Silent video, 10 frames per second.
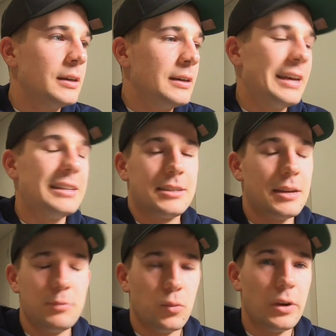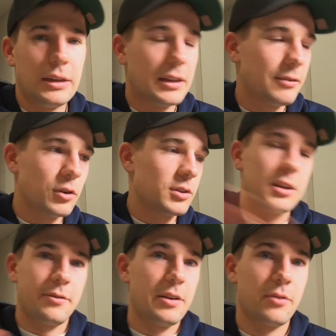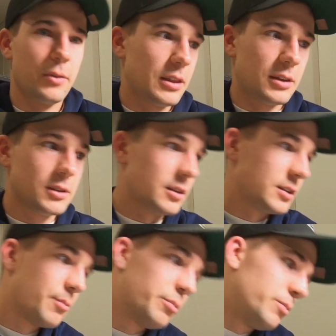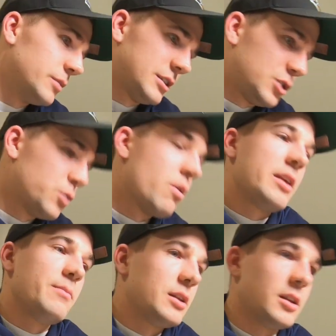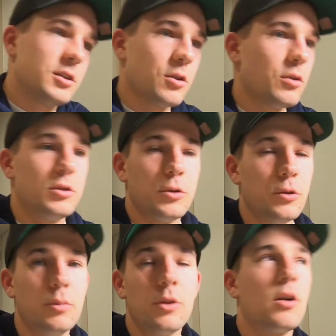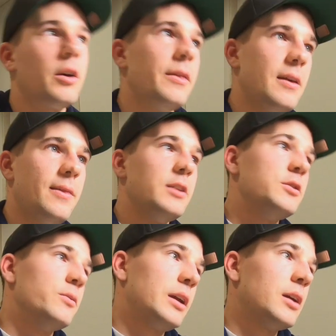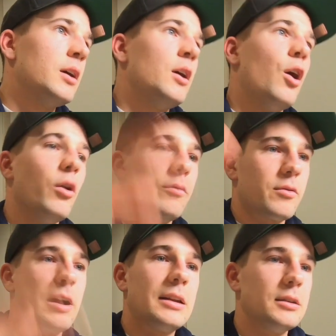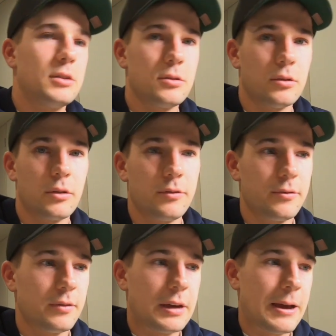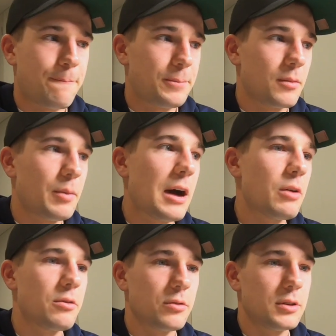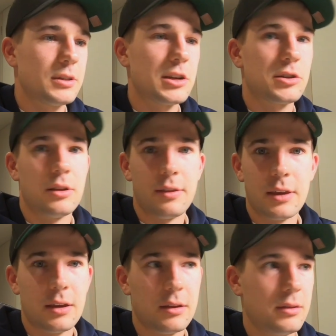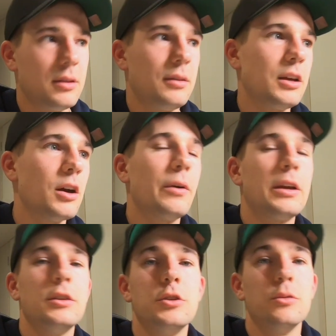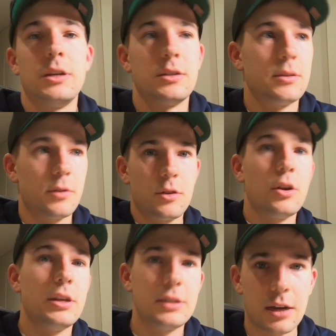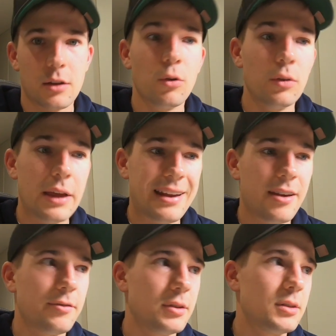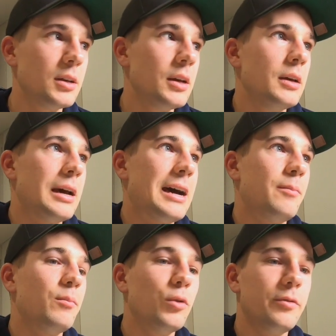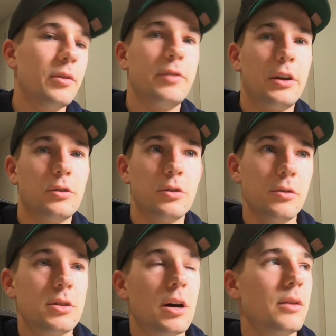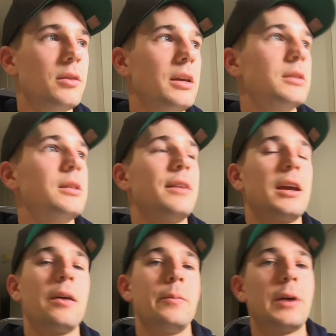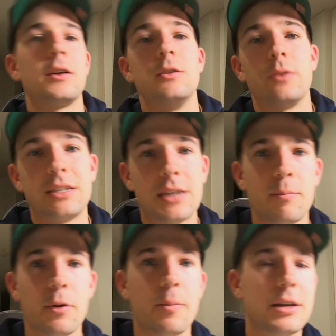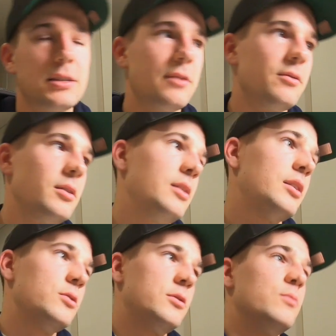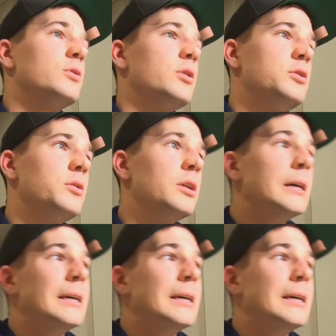it seems weird, they've got stuff everywhere. There's a 20 minute zone two block, and then they're doing over unders sort of partway through the session. Then they're going and doing some 30 second all out efforts, more for the VO2 style things. And then they're coming back and doing a tempo based effort, and then they do some more zone two.